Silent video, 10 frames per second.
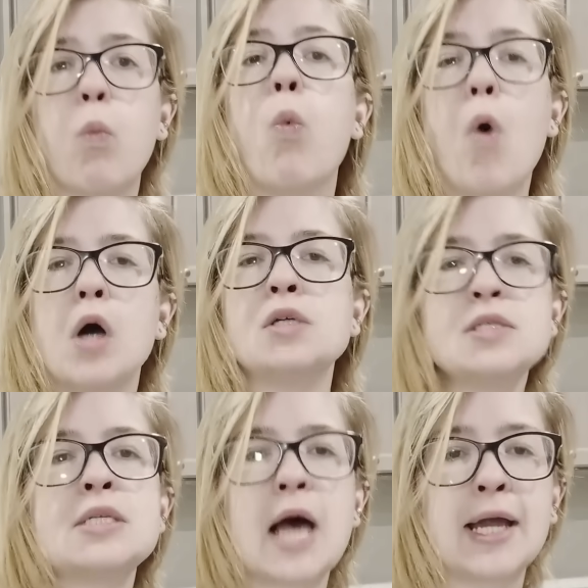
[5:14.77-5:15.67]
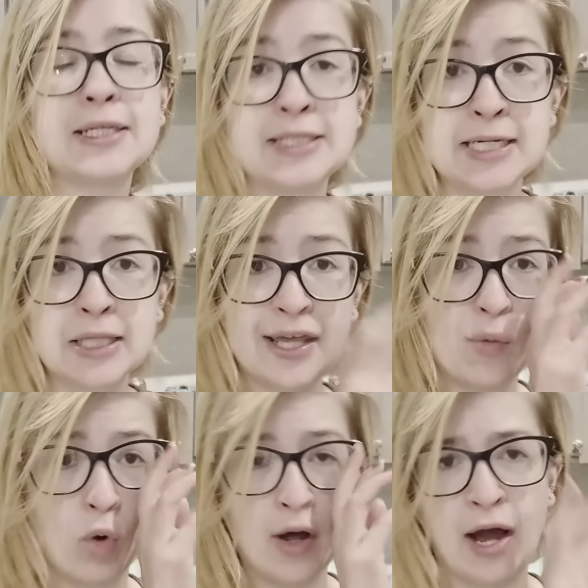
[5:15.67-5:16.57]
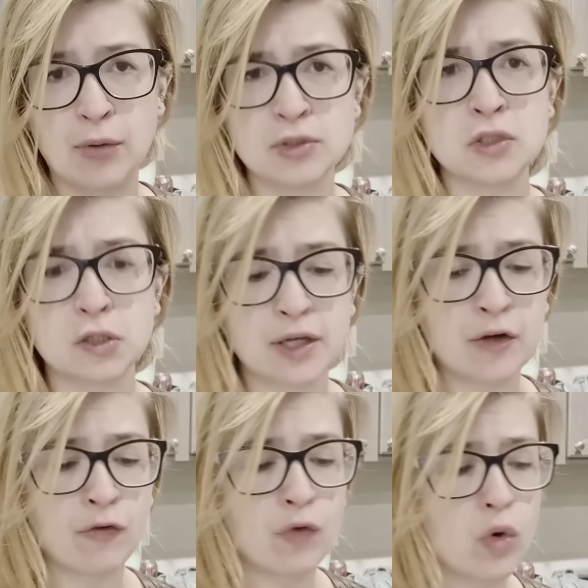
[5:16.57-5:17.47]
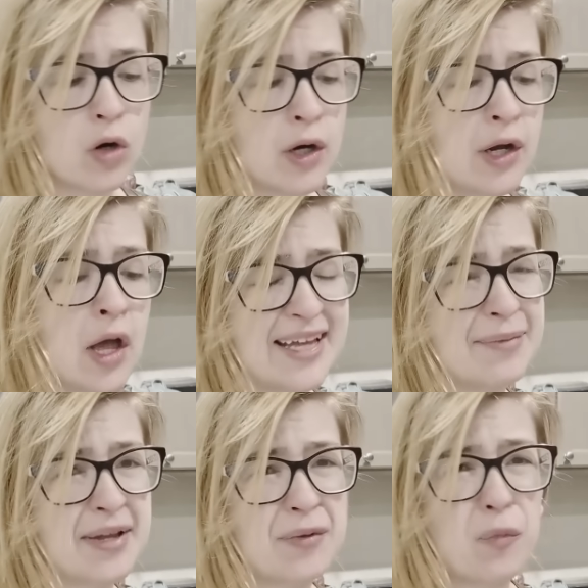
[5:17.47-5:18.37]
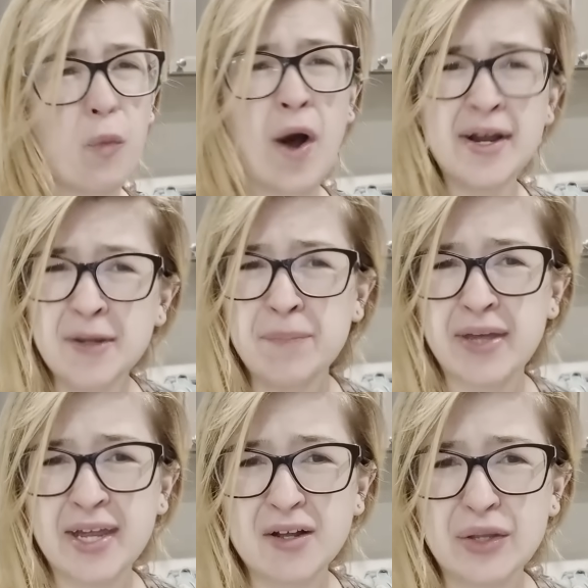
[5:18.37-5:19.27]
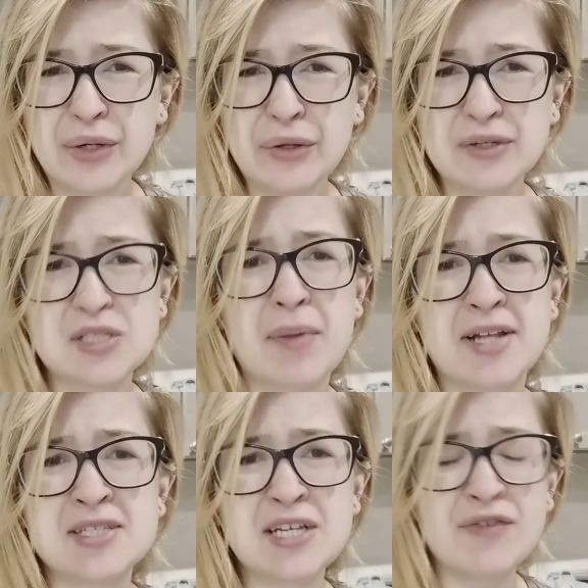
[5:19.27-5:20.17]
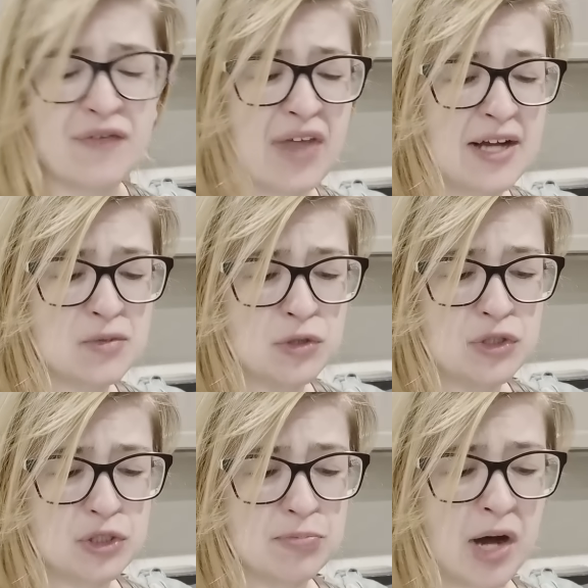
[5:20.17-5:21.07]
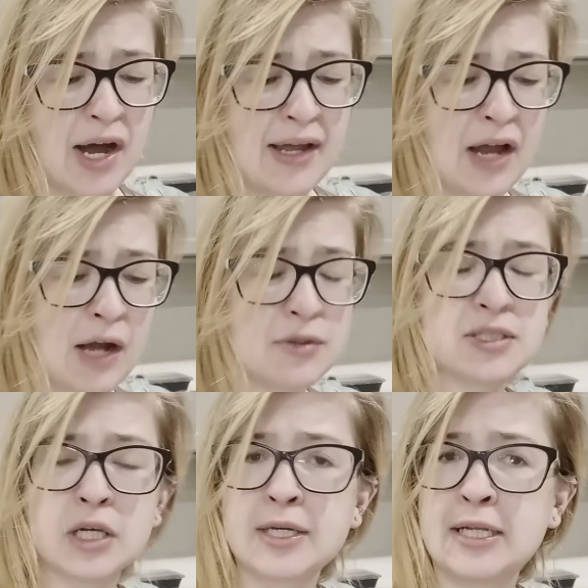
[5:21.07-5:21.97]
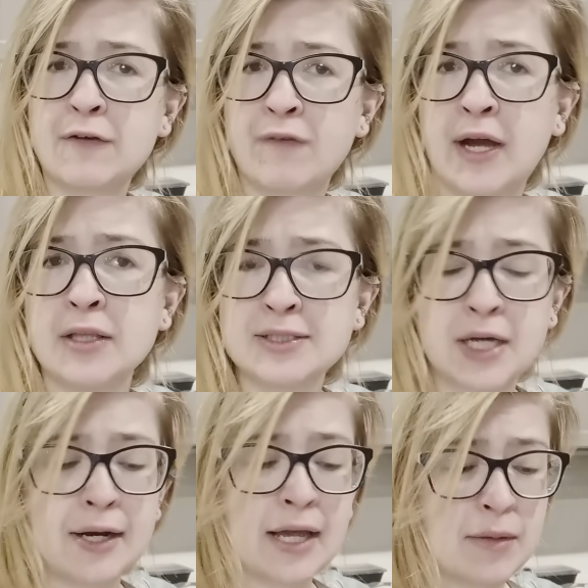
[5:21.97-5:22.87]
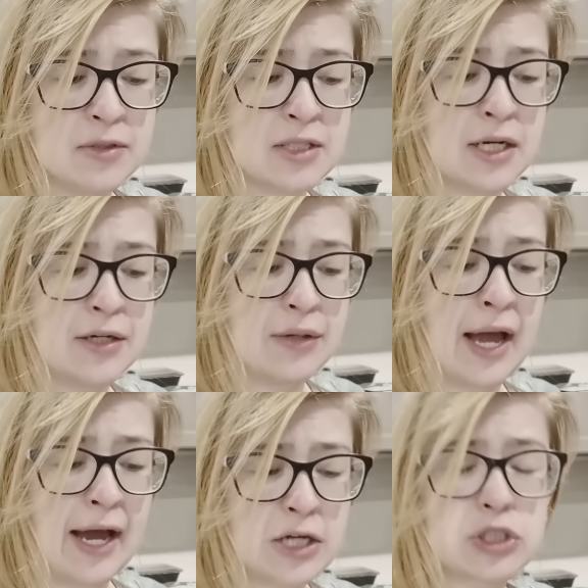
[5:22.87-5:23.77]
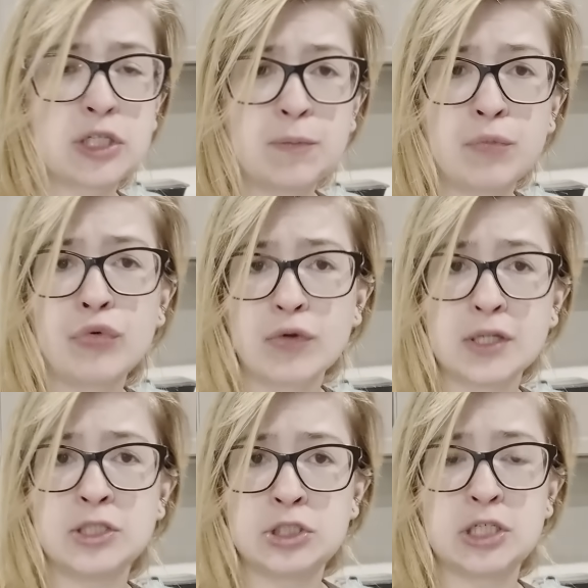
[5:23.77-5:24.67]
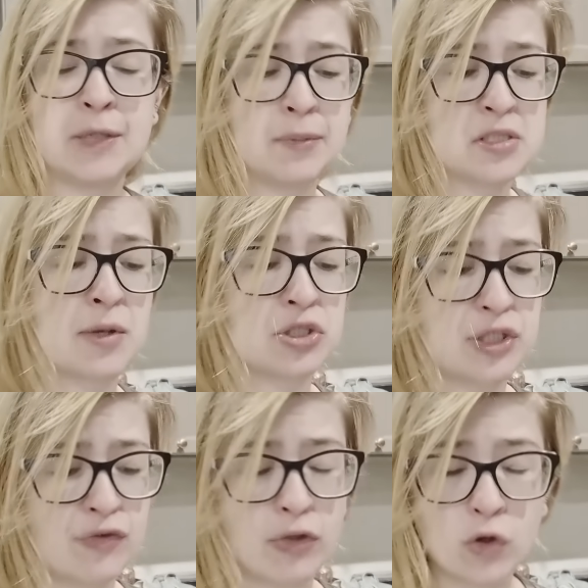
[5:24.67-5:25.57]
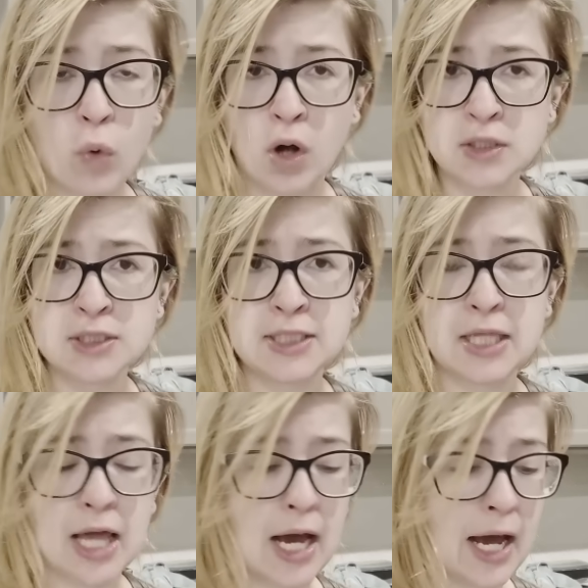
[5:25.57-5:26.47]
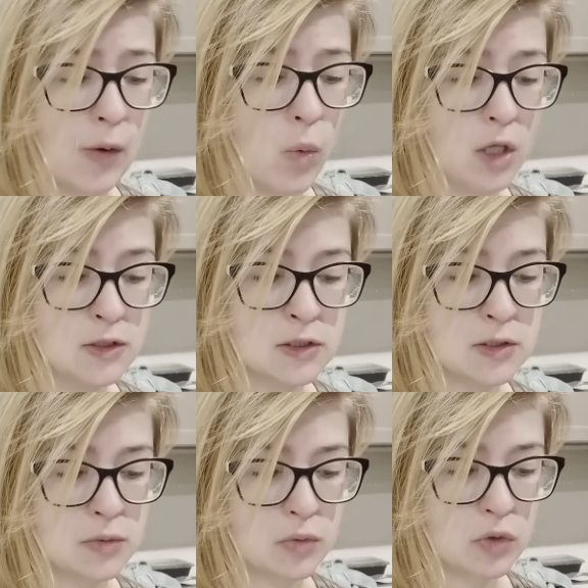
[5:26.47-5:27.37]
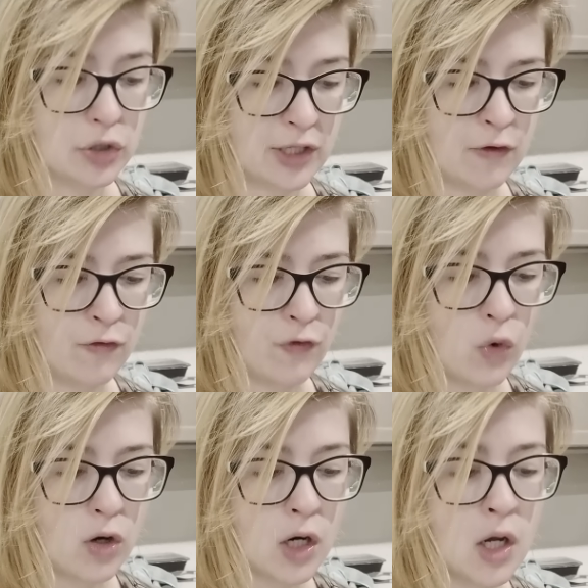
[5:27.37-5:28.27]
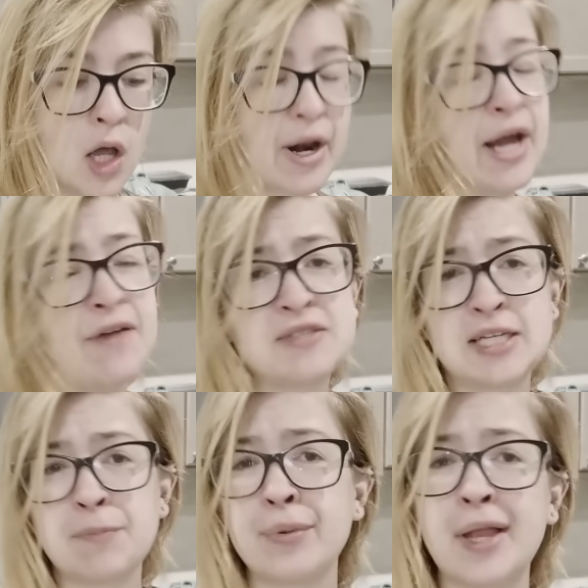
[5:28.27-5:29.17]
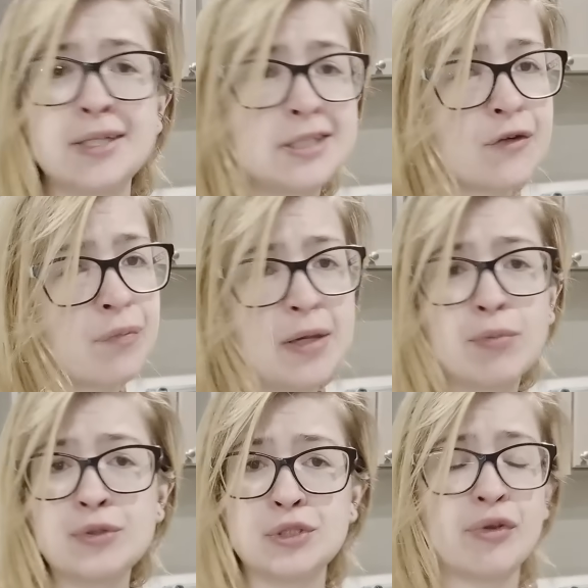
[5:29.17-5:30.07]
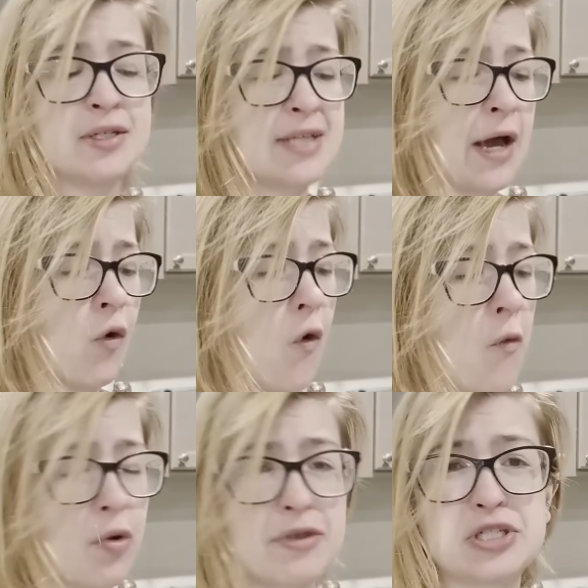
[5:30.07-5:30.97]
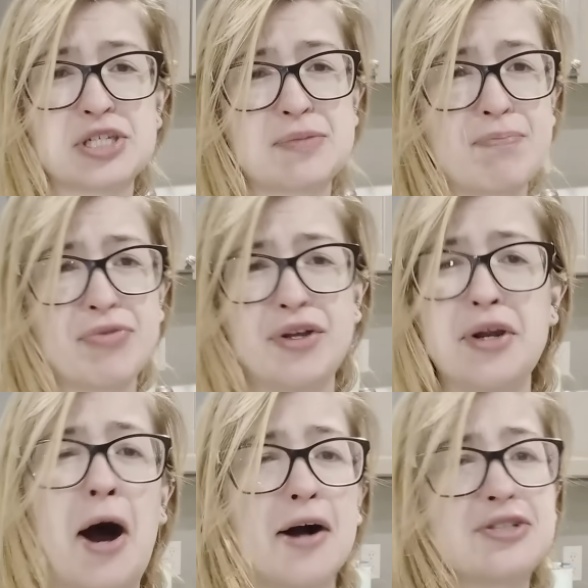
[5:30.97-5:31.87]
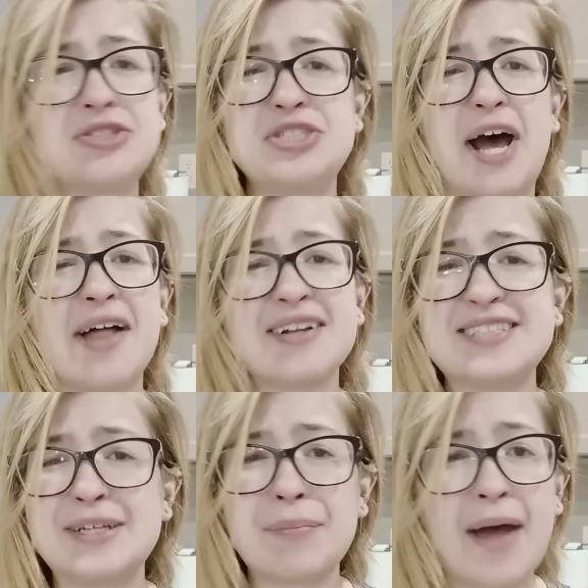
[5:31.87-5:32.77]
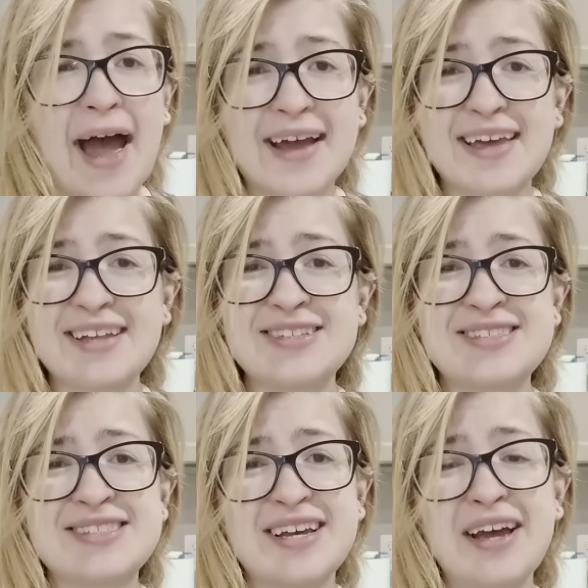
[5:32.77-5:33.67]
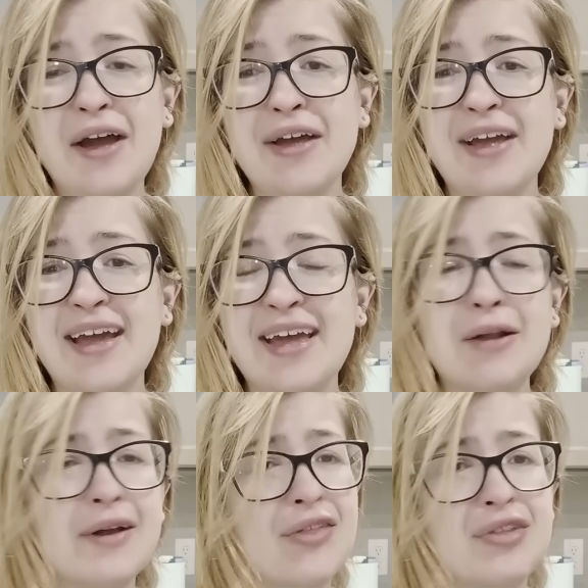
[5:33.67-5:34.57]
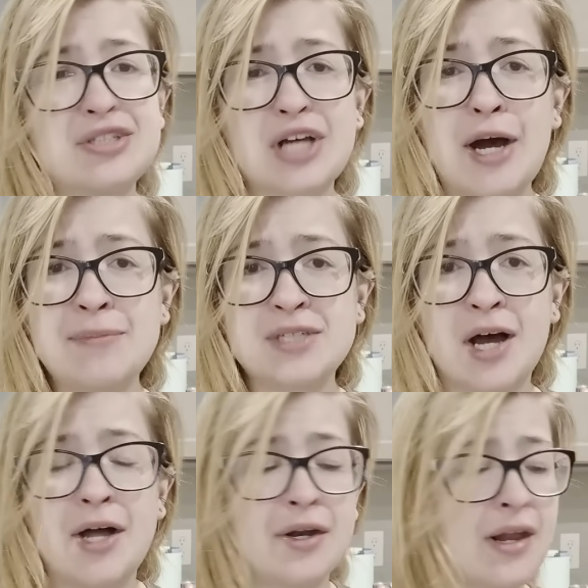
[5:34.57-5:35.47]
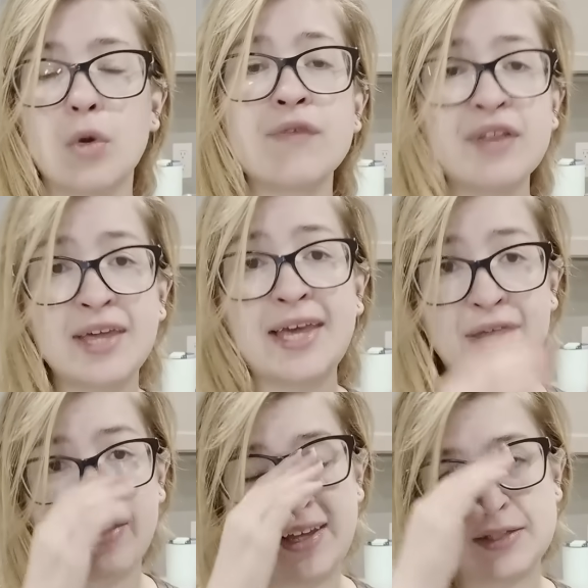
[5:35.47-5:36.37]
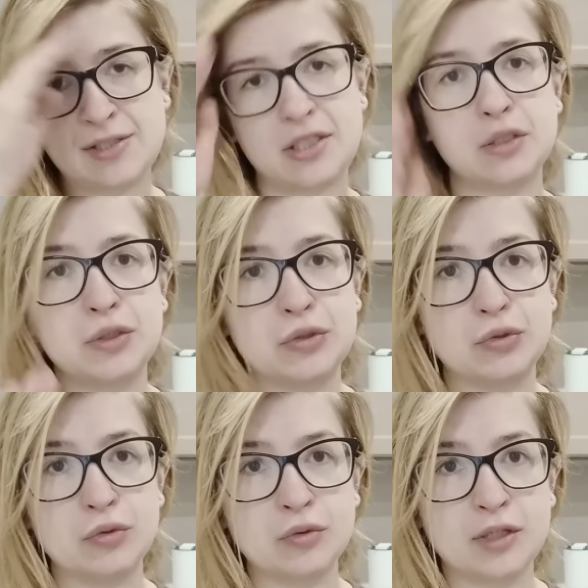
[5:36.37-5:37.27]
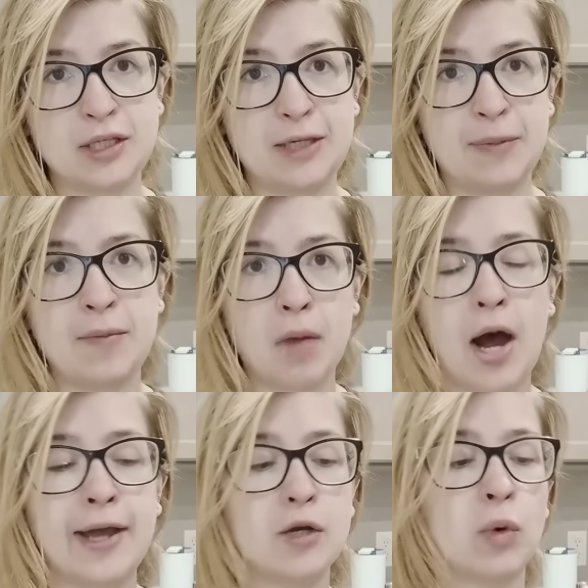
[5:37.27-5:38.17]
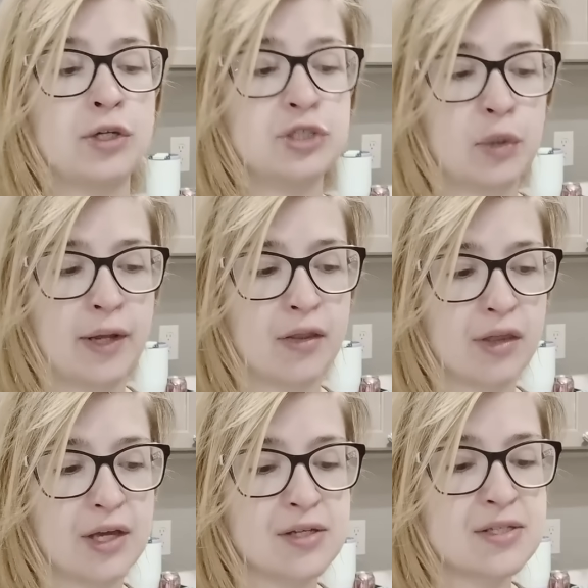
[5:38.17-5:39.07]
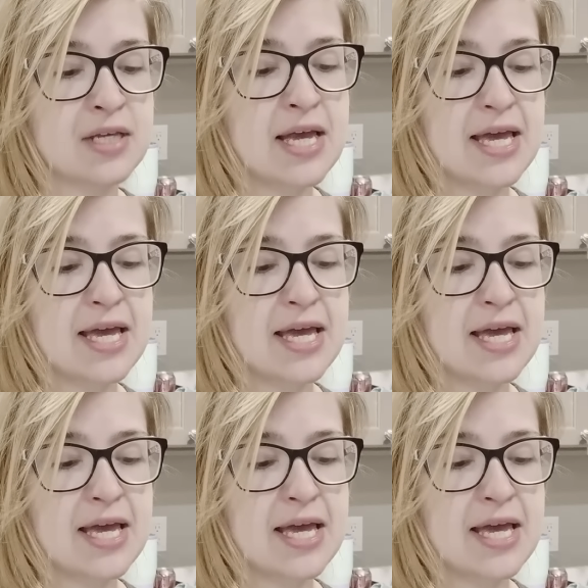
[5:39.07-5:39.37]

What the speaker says: was ideally what I was looking for. Can wind up being a little expensive if that's what you're buying. I was lucky to find this on Amazon, actually pretty cheap, especially for the quantity that I was looking for. But I have seen plenty of people do this at home with just the Knox gelatin packets. It'll get the job done. One of the key things to keep in mind when doing this